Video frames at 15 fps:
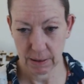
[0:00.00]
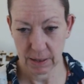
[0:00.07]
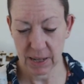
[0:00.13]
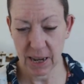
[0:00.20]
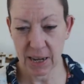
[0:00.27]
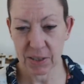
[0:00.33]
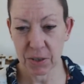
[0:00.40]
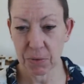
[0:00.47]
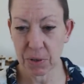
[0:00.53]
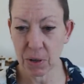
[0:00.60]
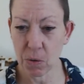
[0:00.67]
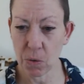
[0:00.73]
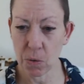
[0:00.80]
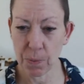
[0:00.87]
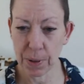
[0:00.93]
Yes, I was like,
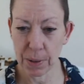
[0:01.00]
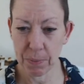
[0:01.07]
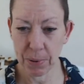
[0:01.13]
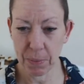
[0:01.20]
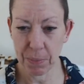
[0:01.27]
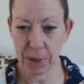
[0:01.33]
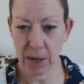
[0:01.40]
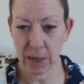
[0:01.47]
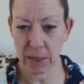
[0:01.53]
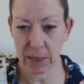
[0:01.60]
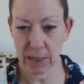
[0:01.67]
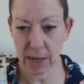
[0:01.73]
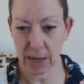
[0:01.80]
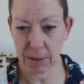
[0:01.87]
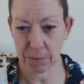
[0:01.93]
oh, people are buying
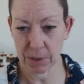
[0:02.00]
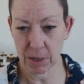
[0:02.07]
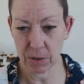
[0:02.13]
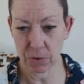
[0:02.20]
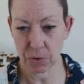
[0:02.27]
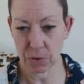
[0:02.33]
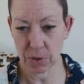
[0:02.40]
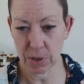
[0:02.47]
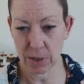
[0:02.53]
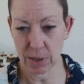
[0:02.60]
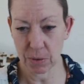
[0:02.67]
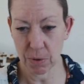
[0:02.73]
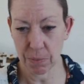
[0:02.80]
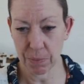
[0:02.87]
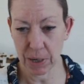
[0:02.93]
again. It was
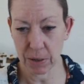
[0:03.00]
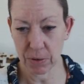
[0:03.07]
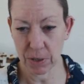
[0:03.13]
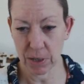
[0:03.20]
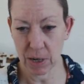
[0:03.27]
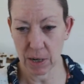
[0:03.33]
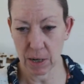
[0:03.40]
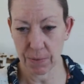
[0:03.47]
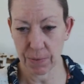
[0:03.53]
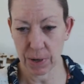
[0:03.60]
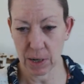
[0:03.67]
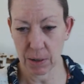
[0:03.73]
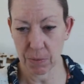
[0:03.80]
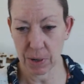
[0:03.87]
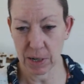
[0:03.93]
£131 turnover,
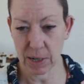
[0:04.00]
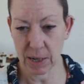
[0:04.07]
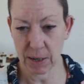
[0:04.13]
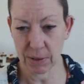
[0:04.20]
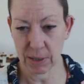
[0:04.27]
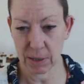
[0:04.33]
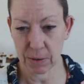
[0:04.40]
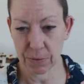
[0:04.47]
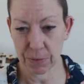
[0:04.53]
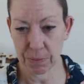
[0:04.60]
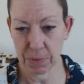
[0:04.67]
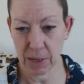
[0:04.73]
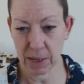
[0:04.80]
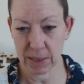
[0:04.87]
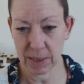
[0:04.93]
and it went downhill from
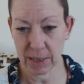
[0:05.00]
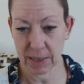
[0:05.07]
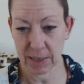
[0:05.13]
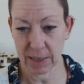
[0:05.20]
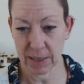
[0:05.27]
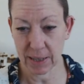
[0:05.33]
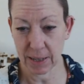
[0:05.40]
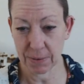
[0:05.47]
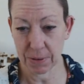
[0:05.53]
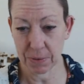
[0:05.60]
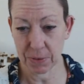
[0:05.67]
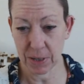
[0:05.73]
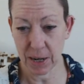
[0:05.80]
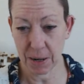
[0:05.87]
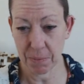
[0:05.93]
there. Saturday,
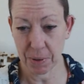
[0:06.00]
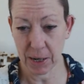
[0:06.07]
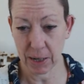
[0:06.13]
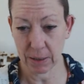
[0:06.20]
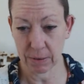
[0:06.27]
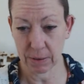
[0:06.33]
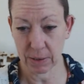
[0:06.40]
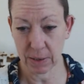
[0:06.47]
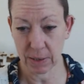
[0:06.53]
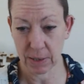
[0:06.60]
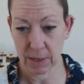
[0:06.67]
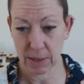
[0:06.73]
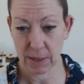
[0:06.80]
£58.